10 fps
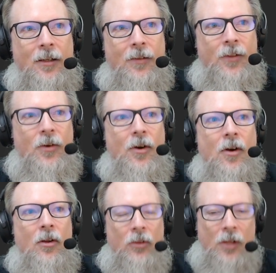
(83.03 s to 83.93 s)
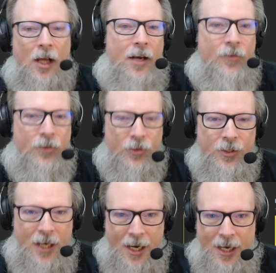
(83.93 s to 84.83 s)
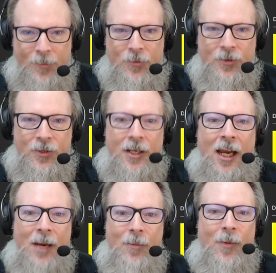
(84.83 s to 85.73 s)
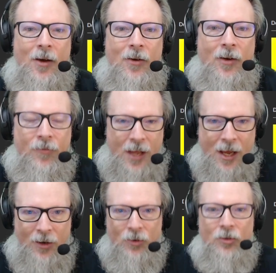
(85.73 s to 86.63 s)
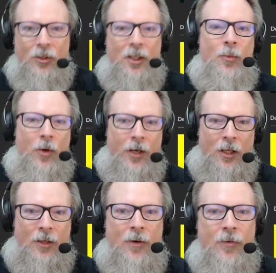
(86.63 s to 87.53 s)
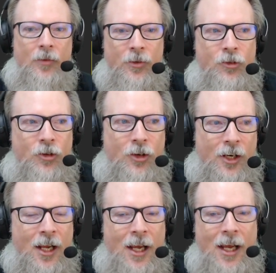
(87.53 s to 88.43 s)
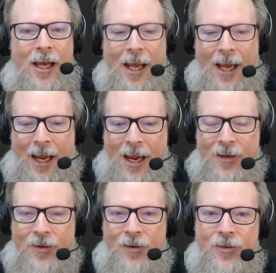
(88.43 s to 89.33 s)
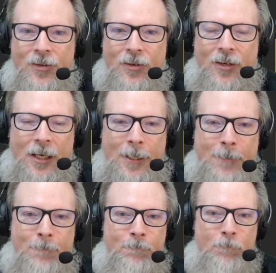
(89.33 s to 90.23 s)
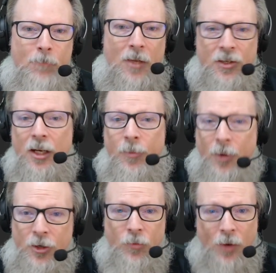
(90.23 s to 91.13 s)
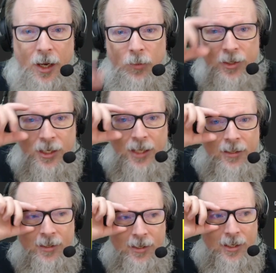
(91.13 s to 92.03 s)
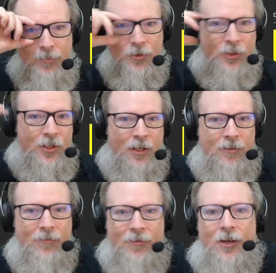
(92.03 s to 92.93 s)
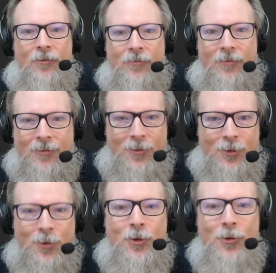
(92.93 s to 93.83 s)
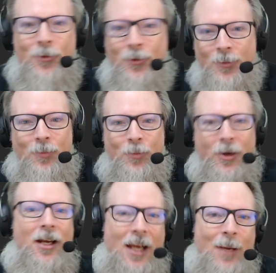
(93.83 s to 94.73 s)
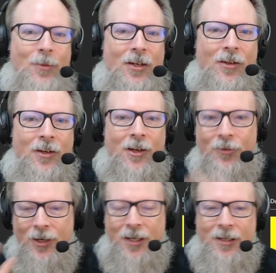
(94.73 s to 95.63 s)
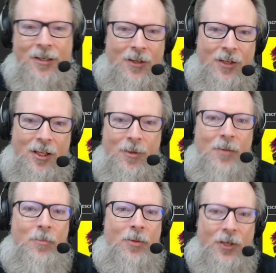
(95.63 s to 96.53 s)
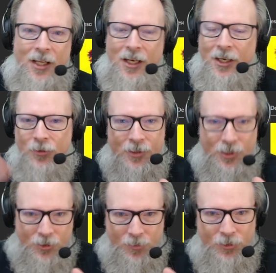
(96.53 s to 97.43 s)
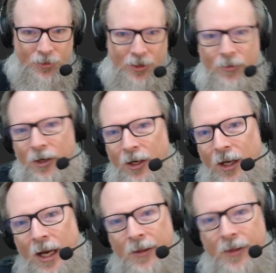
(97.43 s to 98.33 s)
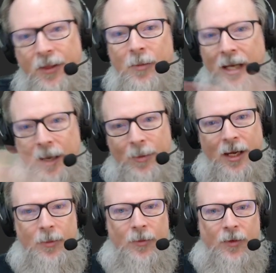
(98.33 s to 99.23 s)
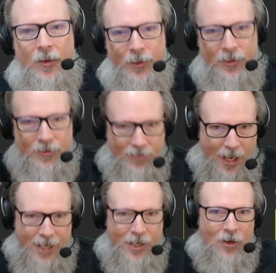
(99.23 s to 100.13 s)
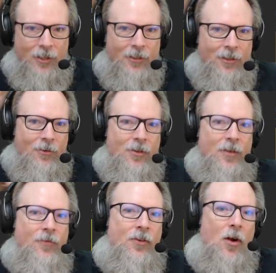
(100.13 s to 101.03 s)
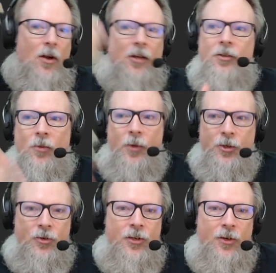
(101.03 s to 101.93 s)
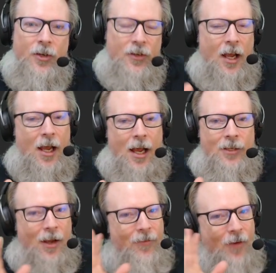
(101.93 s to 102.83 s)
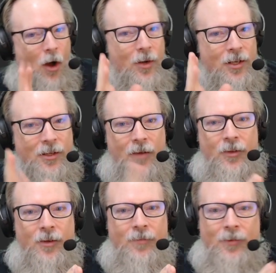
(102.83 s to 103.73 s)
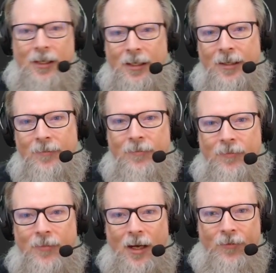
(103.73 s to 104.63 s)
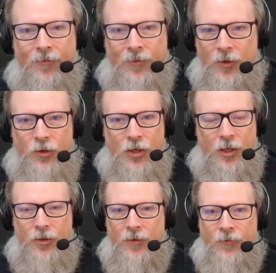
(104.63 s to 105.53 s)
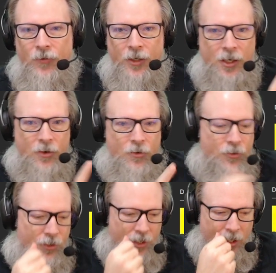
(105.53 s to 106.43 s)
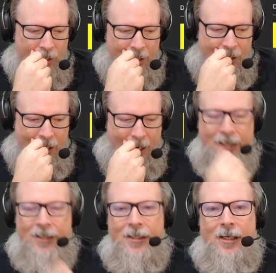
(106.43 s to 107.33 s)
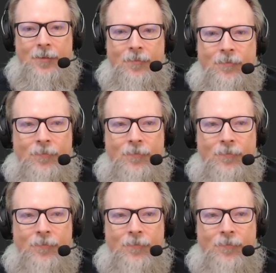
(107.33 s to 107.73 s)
there are a lot of good games that came about of that early point-and-click revolution. And CD Projekt Red was, at the time, just, you know, some dudes bringing games into the country and selling them and then building that into a distribution network that then became a game development icon, you know, and they've gone on to do the Witcher series. So I've always loved them. I've used GOG for years, and